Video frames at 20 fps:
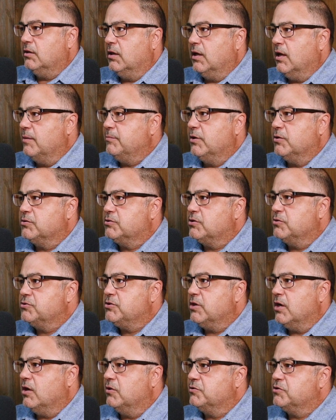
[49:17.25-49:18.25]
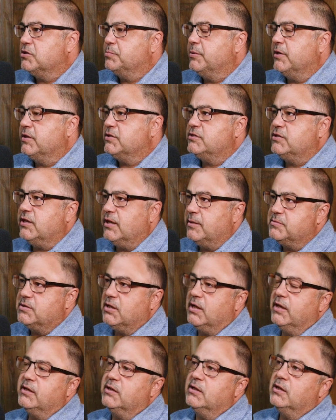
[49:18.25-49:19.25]
I'm no sociologist, but it seems
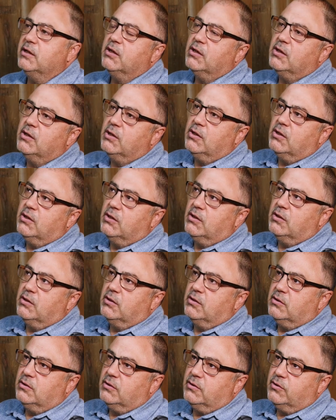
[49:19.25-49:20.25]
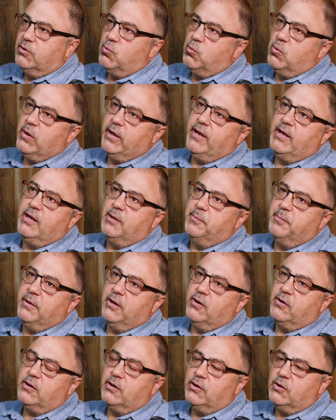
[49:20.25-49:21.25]
like the way
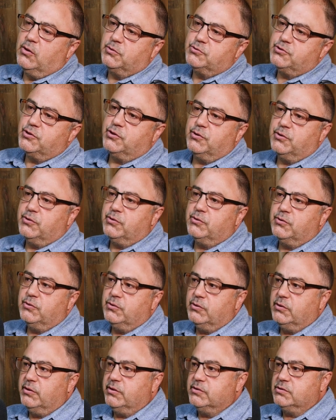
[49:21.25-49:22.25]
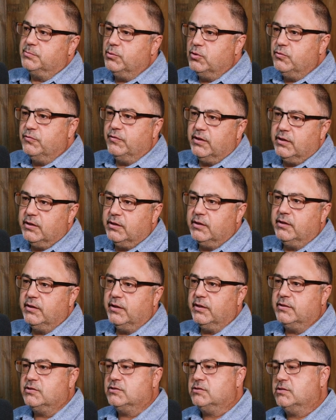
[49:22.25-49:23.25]
American culture is moving,
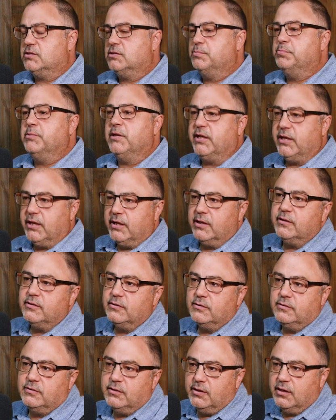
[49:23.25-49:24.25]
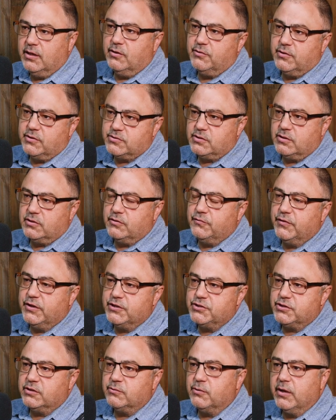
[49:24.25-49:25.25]
it's splitting, you know, there's the
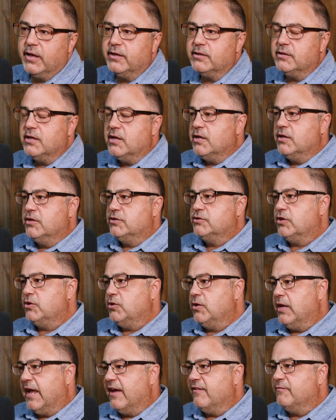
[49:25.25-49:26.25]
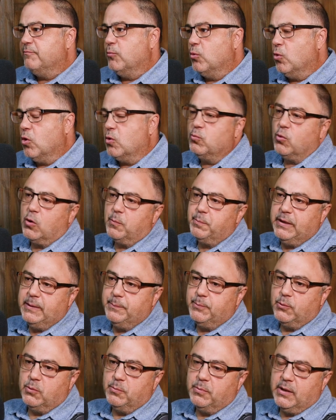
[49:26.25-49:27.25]
division, right? So you have more and more
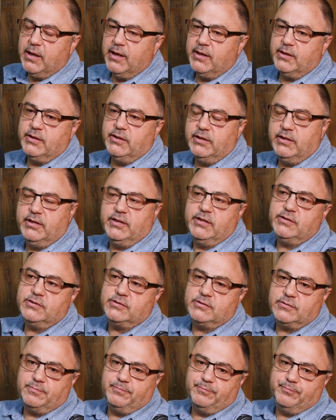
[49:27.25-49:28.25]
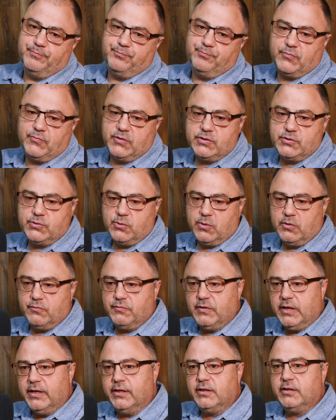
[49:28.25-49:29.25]
people buying into these sort
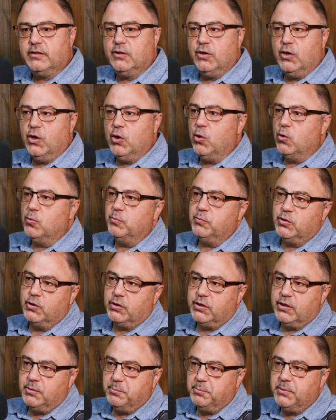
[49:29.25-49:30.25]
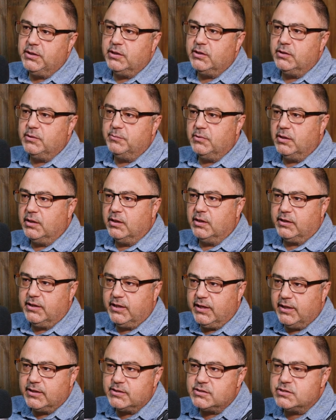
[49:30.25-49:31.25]
of like home cooking meal, uh,
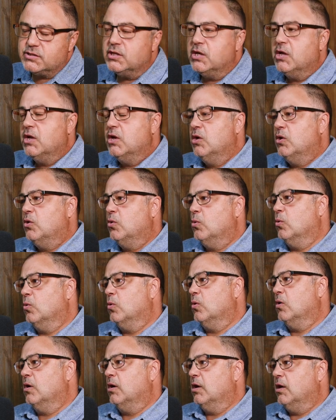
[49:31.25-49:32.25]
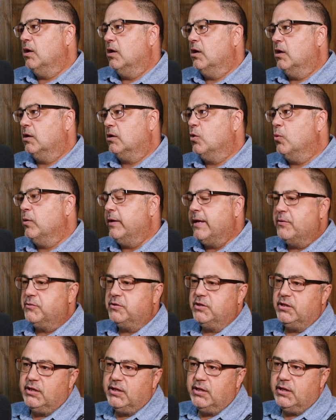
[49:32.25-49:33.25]
kits, or uh, going out
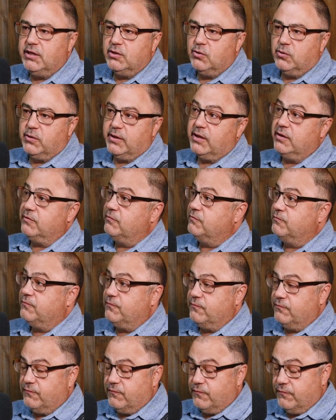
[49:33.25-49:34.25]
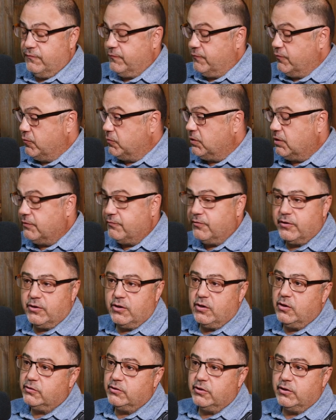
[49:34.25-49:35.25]
to eat, or getting food delivered to
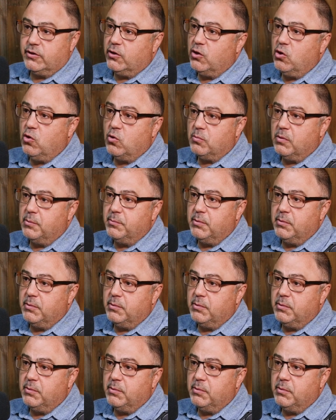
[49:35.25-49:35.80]
their, to their home.